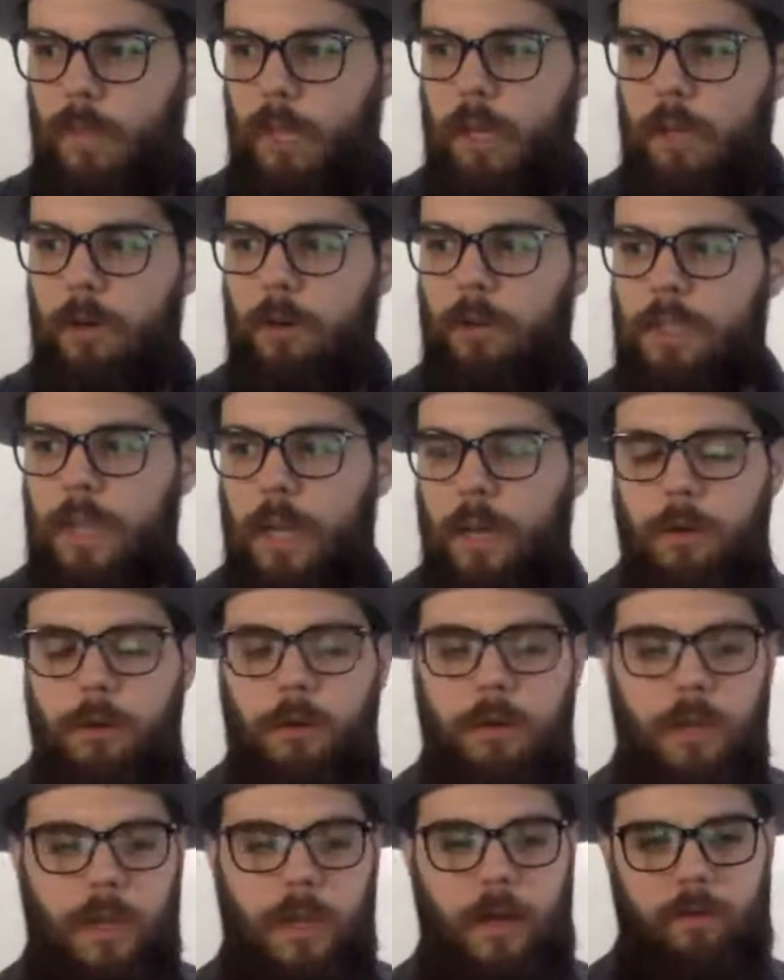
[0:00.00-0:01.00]
Because I knew
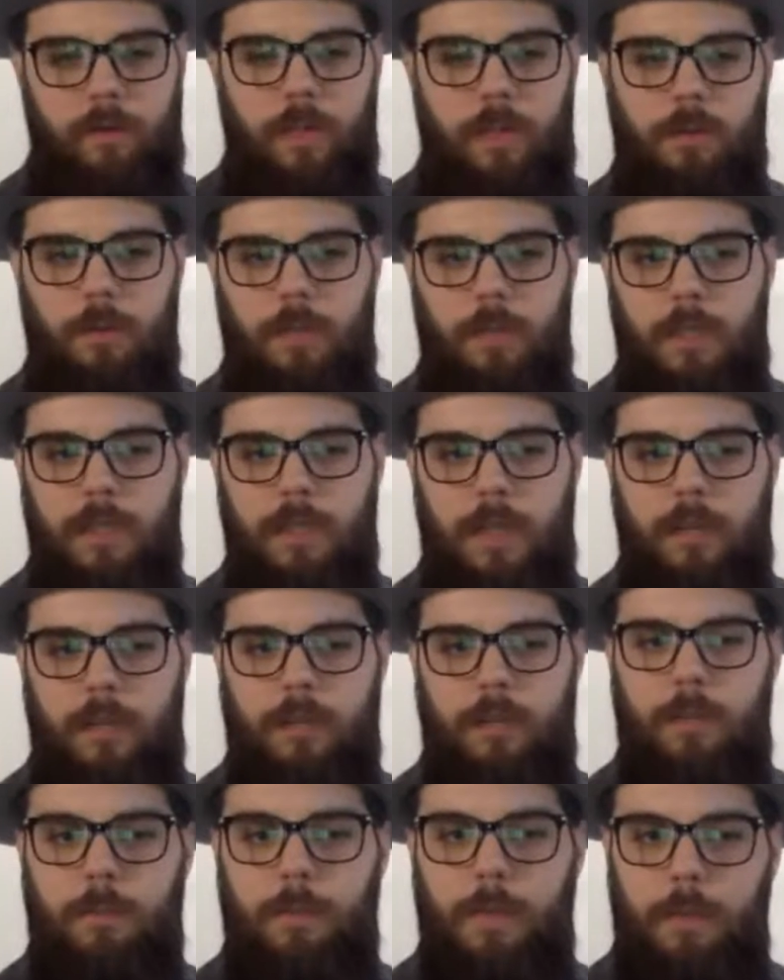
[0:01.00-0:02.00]
a lot of these really
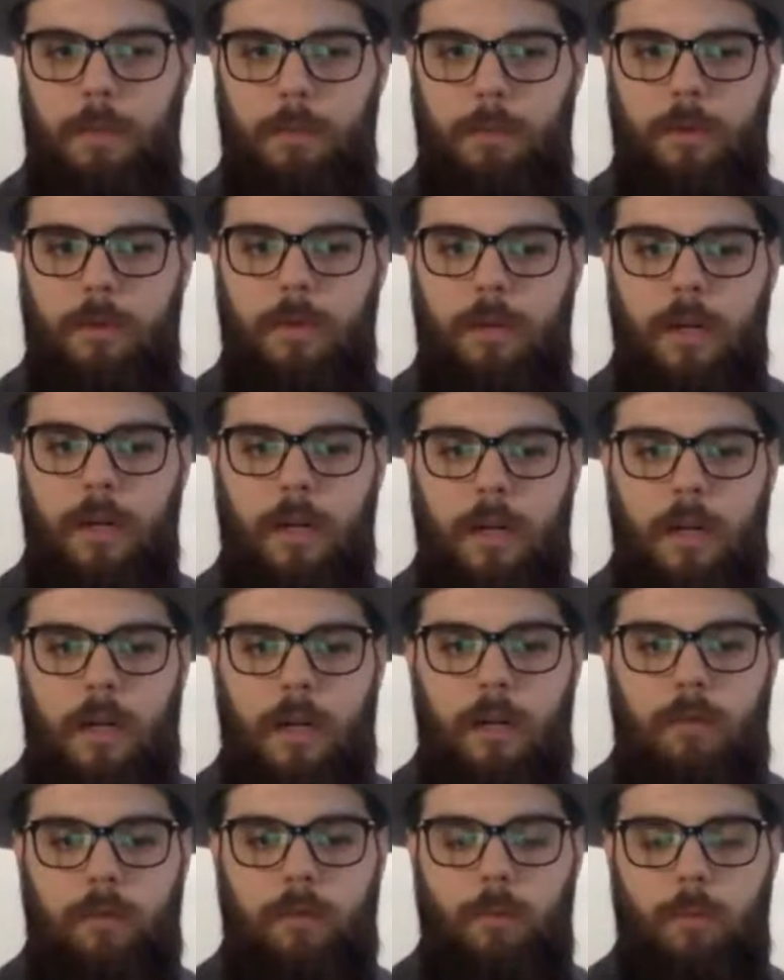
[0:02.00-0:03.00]
talented people
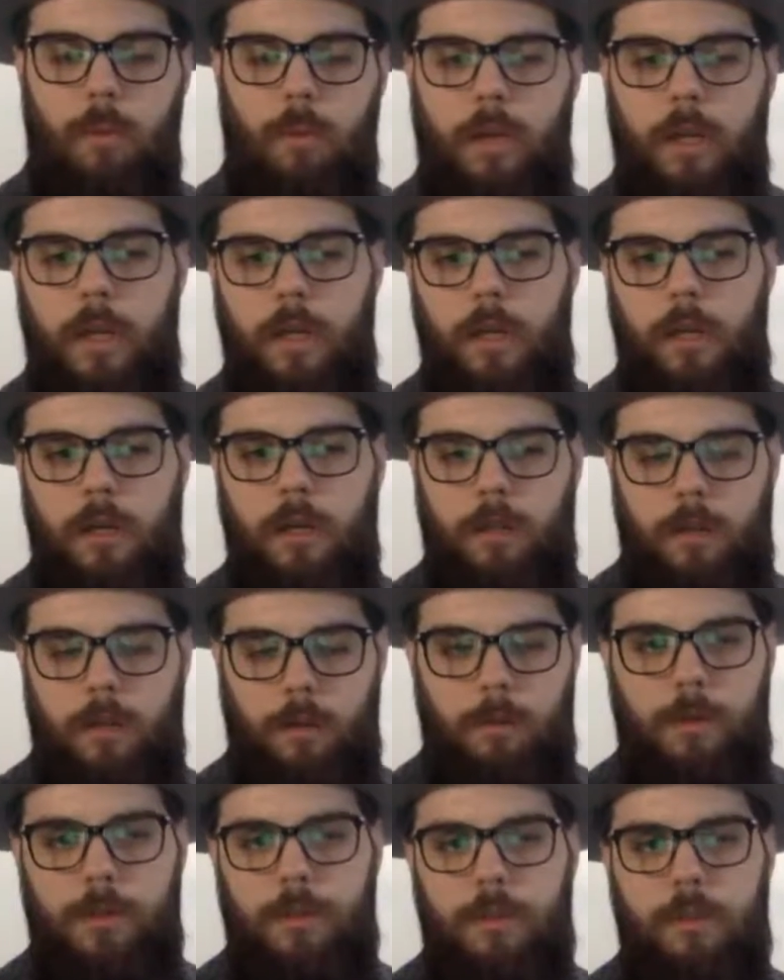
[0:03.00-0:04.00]
from working on
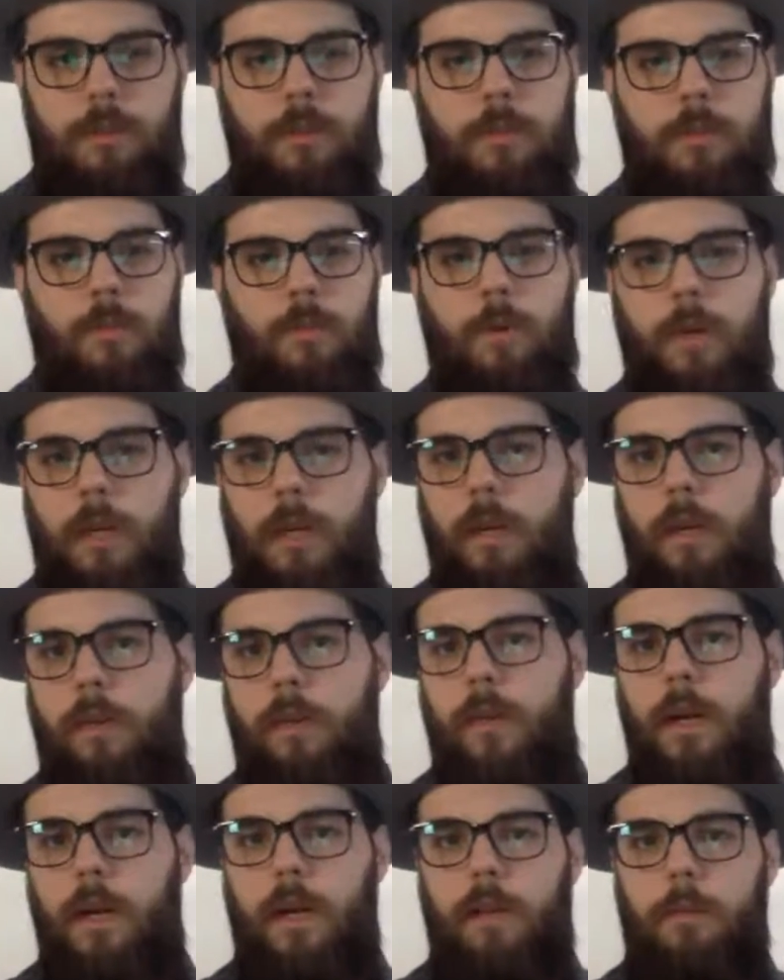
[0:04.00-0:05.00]
commercials and working on the
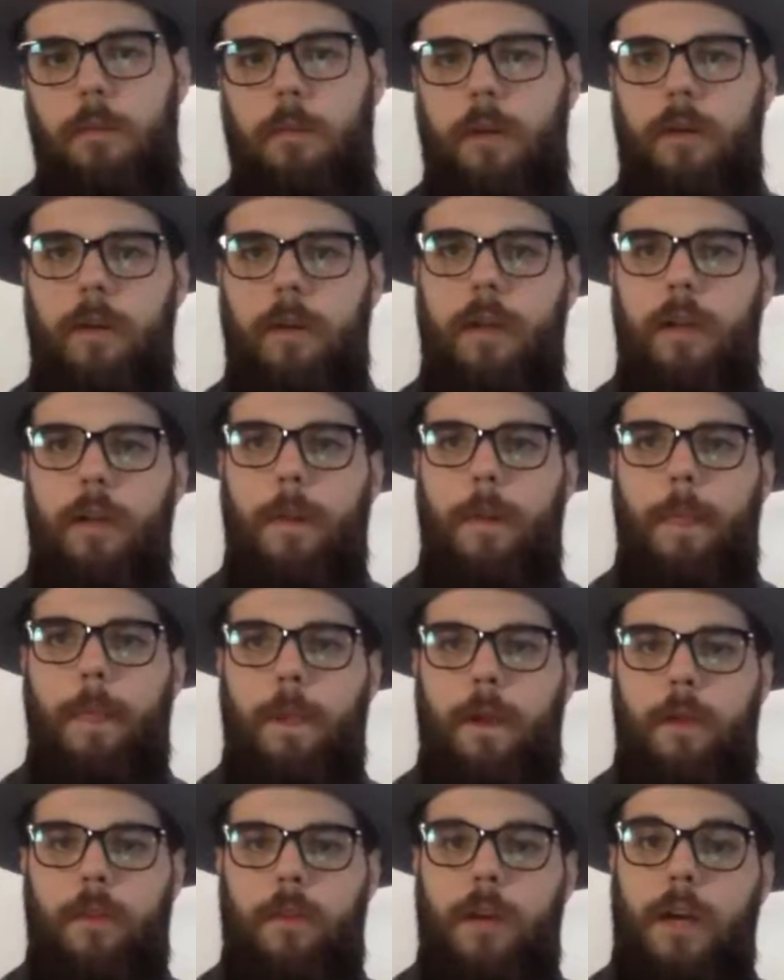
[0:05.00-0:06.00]
documentary,
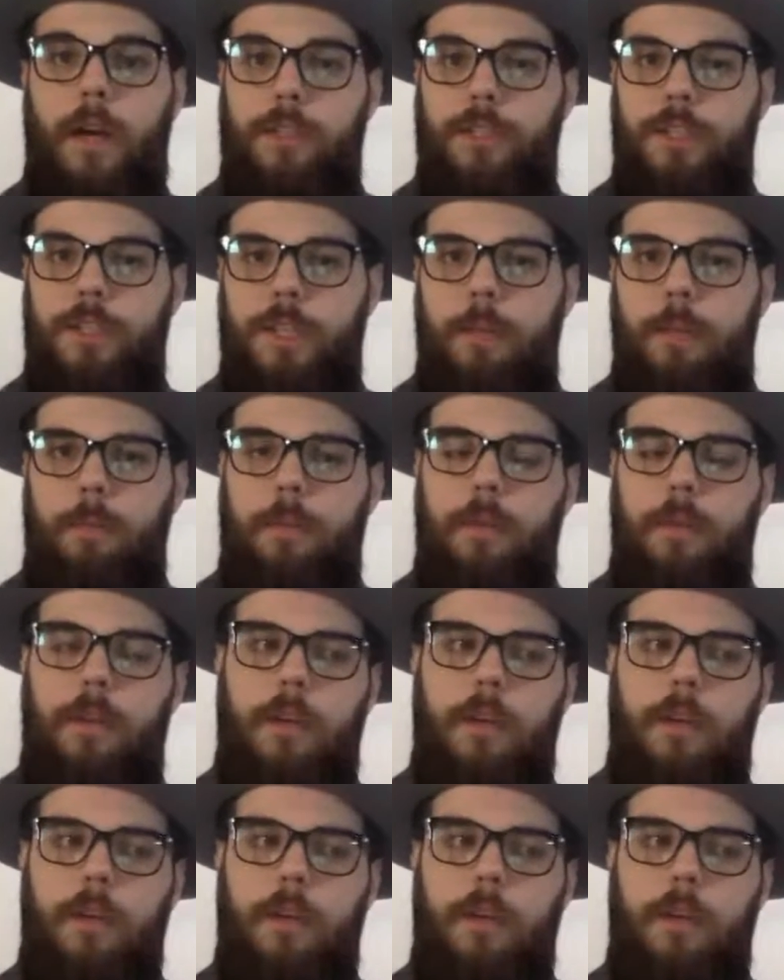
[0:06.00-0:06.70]
and they're not cheap,